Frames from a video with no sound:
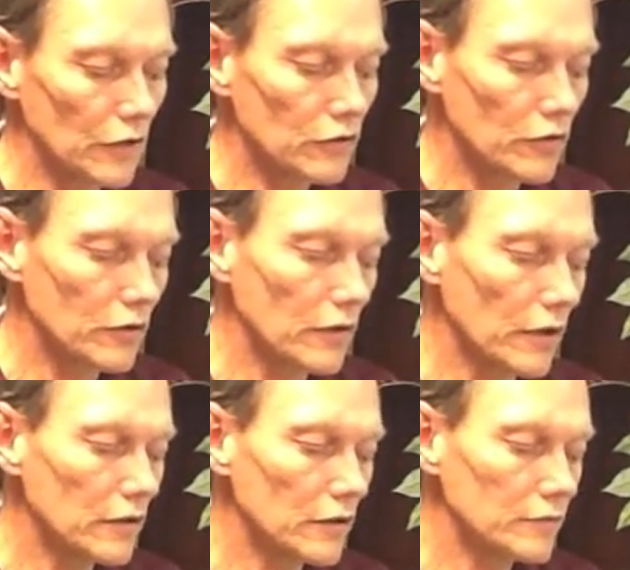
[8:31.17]
I
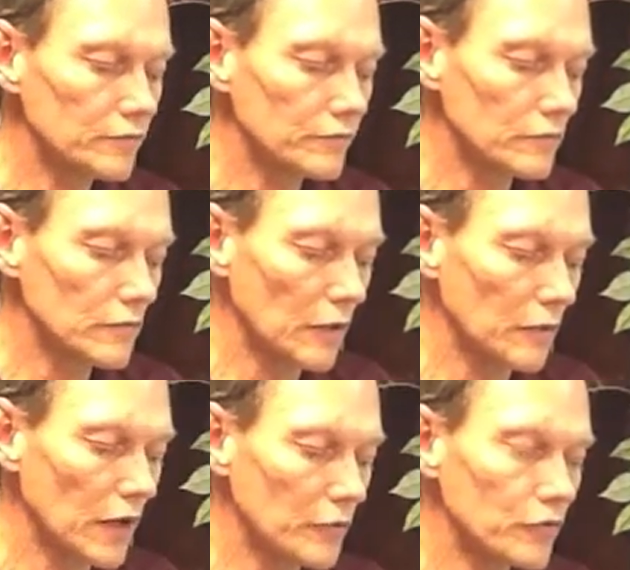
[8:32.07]
started liking
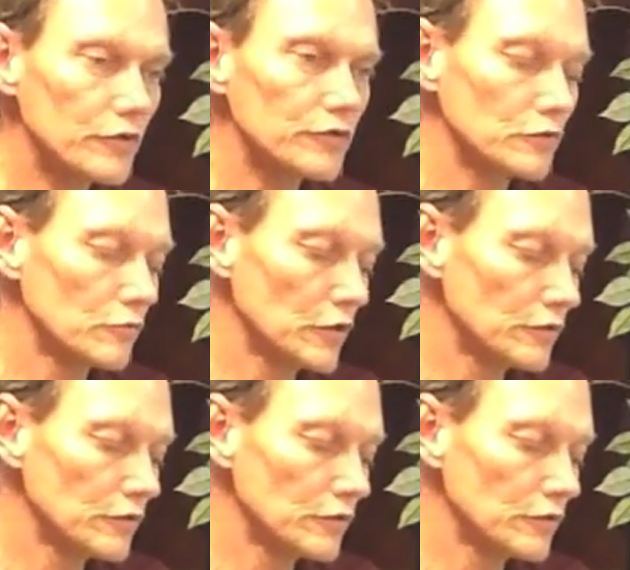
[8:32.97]
my mom's Christian